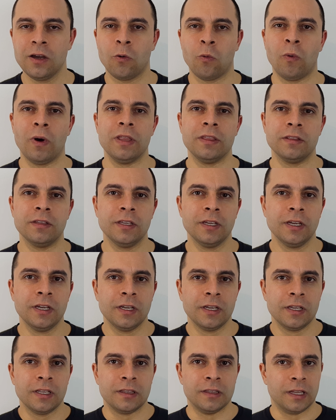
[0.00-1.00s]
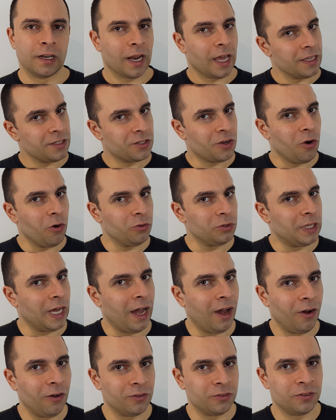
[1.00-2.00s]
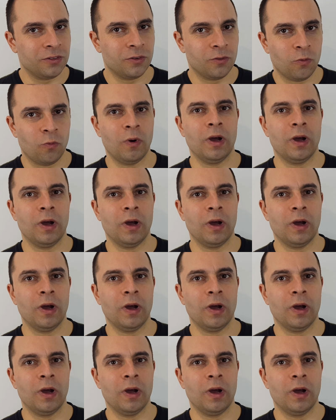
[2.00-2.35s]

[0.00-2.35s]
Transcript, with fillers: When the lights go down,